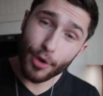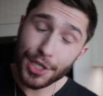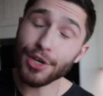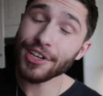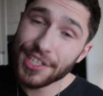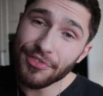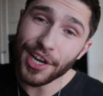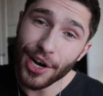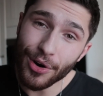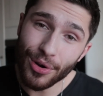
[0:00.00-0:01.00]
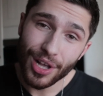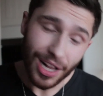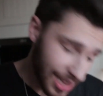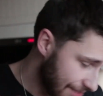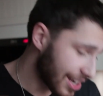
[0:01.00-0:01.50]
you enjoyed this video,
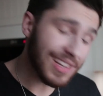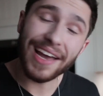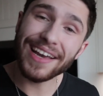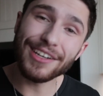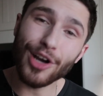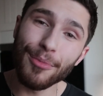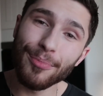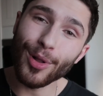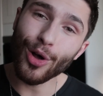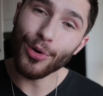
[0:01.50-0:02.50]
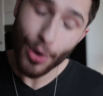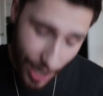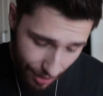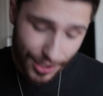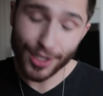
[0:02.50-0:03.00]
leave a like and a comment below. You
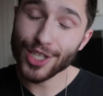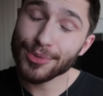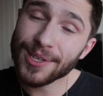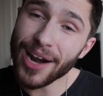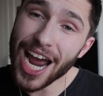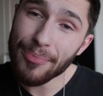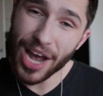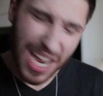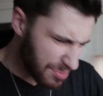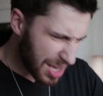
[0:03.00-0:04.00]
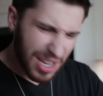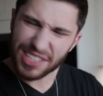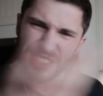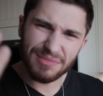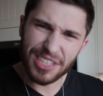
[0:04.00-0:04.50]
can also subscribe. I mean,
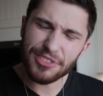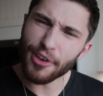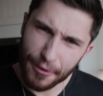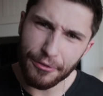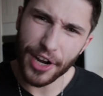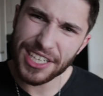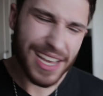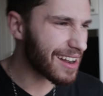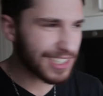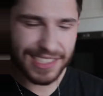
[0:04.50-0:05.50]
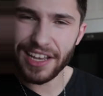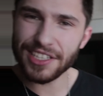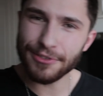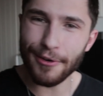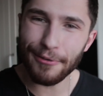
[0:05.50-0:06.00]
it's for free. They are saying
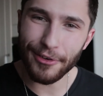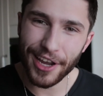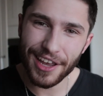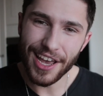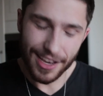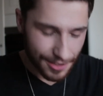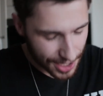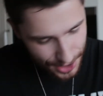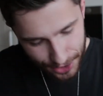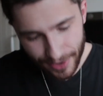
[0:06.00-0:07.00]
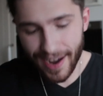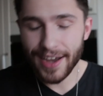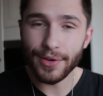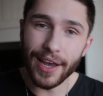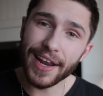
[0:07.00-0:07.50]
it's for free. Just
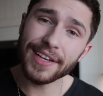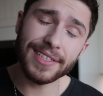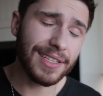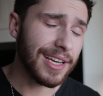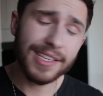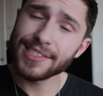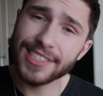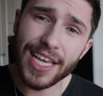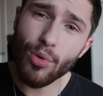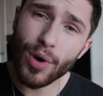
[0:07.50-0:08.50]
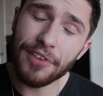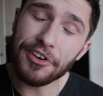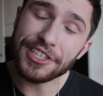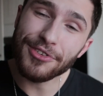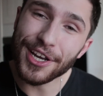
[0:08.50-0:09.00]
try to get it. See
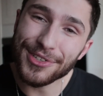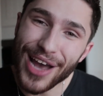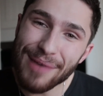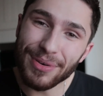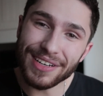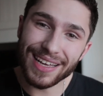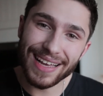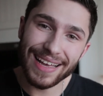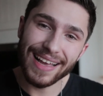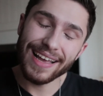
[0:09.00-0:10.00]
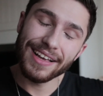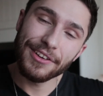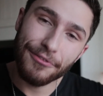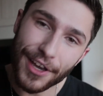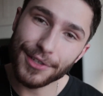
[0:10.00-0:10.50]
whatever is going to happen.
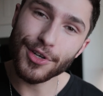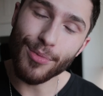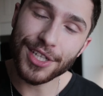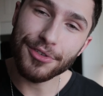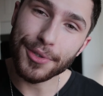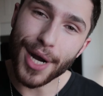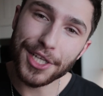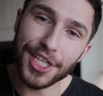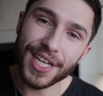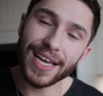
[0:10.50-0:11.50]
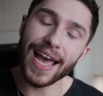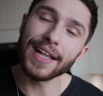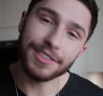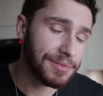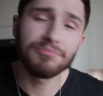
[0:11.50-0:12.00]
Thank you so much for watching,
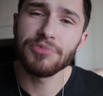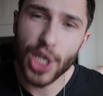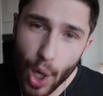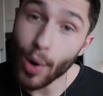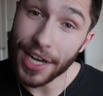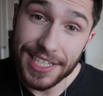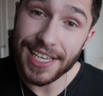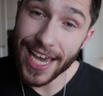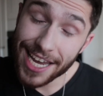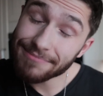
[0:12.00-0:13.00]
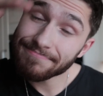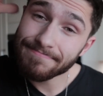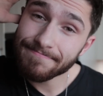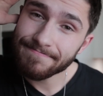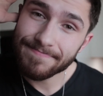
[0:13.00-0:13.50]
and you know what I say.
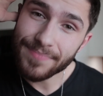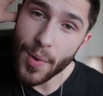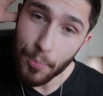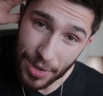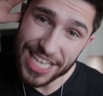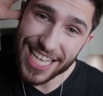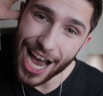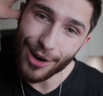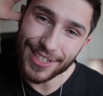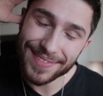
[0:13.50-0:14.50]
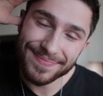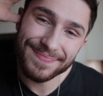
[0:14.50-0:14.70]
Peace out.